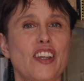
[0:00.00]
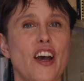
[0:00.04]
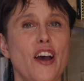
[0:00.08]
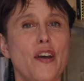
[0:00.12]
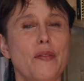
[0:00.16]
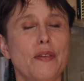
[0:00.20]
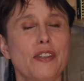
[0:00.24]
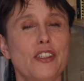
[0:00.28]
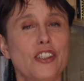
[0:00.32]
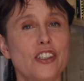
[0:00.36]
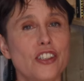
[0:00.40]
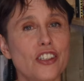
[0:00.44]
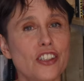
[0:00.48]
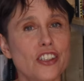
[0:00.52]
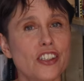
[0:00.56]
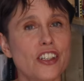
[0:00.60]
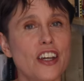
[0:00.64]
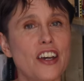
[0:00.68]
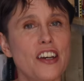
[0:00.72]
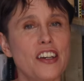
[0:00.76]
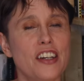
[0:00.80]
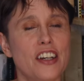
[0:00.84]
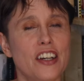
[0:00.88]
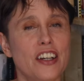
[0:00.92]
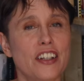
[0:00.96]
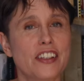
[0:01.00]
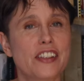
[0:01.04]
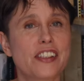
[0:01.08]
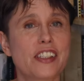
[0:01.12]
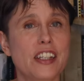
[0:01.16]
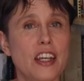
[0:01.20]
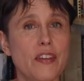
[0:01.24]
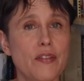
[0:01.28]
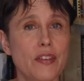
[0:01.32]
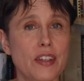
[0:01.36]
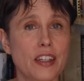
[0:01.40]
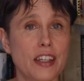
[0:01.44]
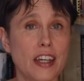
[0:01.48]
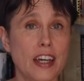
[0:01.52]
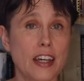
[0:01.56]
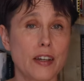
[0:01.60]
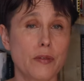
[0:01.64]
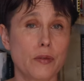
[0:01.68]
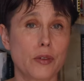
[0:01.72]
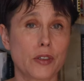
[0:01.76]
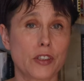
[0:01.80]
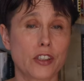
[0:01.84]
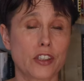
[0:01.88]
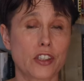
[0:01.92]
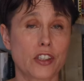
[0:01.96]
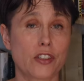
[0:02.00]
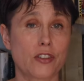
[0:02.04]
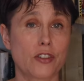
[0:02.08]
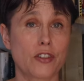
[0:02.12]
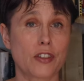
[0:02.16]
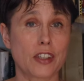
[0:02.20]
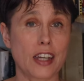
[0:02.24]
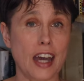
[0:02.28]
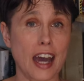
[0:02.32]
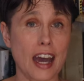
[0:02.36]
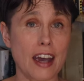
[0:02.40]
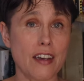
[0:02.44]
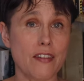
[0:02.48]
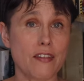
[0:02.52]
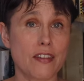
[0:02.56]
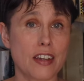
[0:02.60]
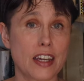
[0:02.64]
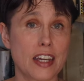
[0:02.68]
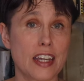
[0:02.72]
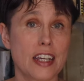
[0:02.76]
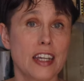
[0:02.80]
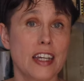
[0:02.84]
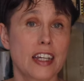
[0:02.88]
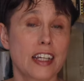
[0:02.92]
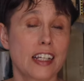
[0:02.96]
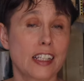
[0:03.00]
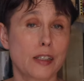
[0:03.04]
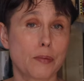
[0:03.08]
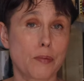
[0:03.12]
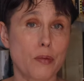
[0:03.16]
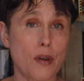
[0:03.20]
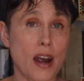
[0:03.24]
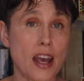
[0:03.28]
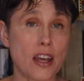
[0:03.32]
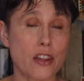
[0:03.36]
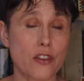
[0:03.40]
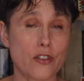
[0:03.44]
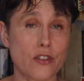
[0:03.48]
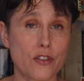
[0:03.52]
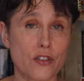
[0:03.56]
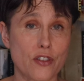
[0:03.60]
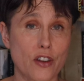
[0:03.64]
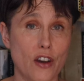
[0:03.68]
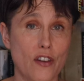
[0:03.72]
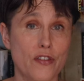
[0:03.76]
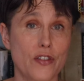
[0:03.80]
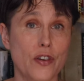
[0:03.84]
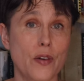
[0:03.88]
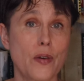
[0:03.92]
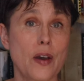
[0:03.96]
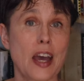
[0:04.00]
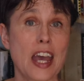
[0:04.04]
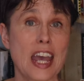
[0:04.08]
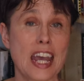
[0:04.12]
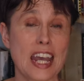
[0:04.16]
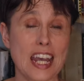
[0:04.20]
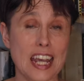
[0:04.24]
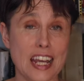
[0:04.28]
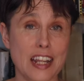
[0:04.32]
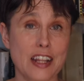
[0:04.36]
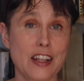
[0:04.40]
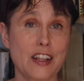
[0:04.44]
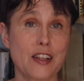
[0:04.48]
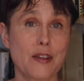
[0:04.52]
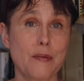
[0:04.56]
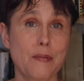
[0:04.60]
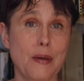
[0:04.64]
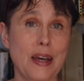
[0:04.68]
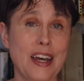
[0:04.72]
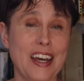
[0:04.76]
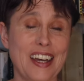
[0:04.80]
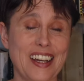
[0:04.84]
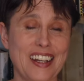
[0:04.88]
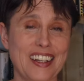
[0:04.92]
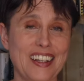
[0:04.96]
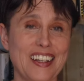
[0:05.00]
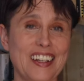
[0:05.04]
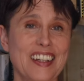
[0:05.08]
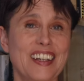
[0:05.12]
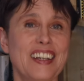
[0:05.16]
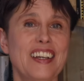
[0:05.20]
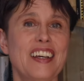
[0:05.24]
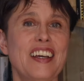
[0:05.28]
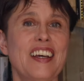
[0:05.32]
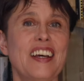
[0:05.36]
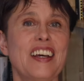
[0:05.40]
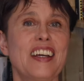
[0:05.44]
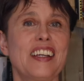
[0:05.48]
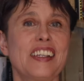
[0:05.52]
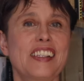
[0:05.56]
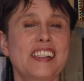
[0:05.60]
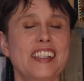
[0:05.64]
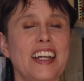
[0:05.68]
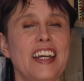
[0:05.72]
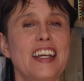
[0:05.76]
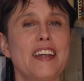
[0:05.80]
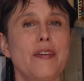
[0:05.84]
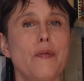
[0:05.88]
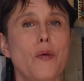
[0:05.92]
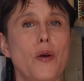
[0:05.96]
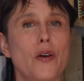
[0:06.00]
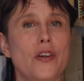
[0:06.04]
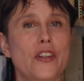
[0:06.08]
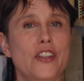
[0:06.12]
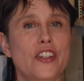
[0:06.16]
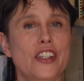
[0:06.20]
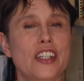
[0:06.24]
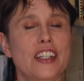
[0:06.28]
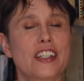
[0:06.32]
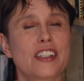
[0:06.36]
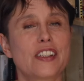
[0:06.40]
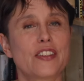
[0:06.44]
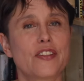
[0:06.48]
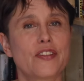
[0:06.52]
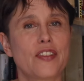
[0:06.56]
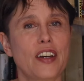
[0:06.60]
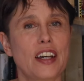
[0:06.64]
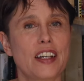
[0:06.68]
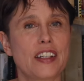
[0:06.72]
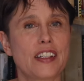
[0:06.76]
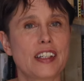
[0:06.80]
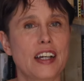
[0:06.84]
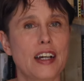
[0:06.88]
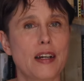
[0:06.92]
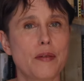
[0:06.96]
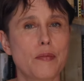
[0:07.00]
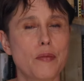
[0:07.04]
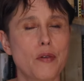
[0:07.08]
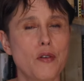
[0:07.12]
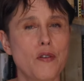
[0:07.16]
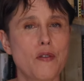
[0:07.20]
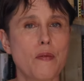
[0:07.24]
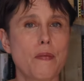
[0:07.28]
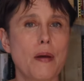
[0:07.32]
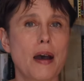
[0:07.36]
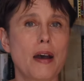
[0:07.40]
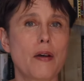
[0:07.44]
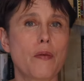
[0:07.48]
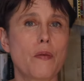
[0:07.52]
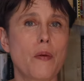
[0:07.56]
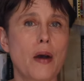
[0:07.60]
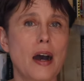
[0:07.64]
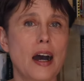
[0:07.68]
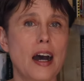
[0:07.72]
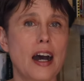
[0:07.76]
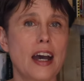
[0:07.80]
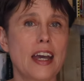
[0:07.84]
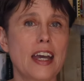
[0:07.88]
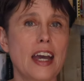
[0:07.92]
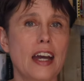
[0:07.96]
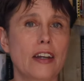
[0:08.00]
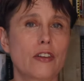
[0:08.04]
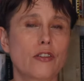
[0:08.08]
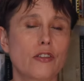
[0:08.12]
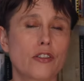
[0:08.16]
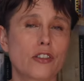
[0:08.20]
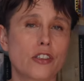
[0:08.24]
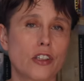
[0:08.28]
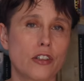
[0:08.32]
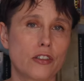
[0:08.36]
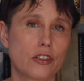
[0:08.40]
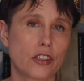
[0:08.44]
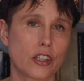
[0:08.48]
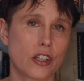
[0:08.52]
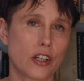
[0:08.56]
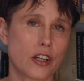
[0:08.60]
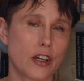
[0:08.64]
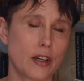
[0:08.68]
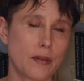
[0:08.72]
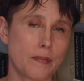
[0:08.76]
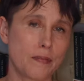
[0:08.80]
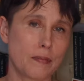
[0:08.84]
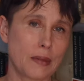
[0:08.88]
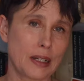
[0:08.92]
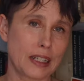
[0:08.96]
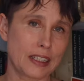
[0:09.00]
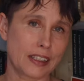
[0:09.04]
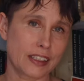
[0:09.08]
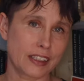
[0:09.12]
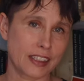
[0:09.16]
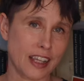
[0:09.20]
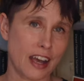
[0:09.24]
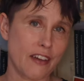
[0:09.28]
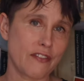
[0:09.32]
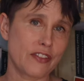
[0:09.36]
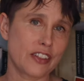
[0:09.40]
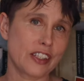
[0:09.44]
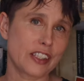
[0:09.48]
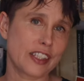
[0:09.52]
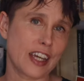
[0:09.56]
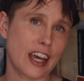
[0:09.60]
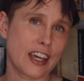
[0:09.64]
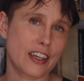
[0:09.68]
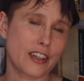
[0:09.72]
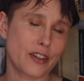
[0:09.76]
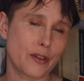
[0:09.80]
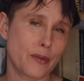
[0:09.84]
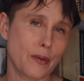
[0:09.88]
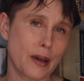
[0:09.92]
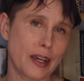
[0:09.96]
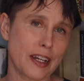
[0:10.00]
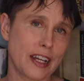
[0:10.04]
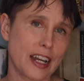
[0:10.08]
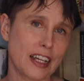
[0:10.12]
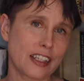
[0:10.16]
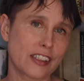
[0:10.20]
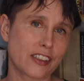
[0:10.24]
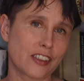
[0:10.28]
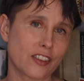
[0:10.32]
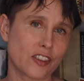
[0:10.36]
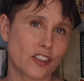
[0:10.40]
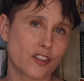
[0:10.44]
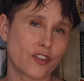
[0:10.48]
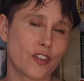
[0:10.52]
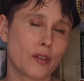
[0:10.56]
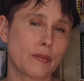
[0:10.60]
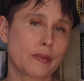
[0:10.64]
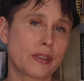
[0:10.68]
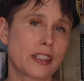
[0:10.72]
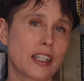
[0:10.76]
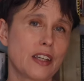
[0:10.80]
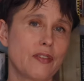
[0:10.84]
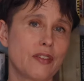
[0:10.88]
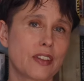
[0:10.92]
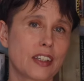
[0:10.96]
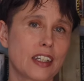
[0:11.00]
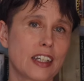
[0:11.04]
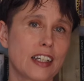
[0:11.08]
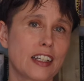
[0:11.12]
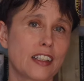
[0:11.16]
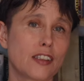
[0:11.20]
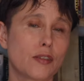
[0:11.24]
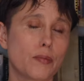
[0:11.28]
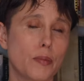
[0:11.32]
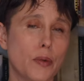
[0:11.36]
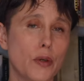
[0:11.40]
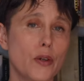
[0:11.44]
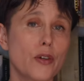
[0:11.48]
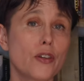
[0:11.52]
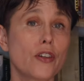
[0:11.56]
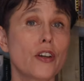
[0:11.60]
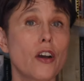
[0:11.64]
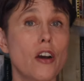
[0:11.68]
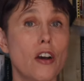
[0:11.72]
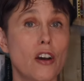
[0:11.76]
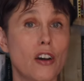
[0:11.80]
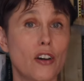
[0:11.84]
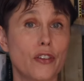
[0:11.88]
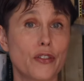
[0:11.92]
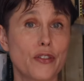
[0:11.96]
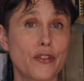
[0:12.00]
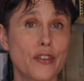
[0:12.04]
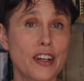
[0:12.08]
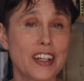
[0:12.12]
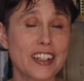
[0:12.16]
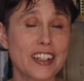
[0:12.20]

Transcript: so, as you just heard, Stephen King once threw Carrie, his breakthrough novel, in the bin. Stay watching to find out more about why, and also to learn my 7 takeaway lessons from Stephen King's book, On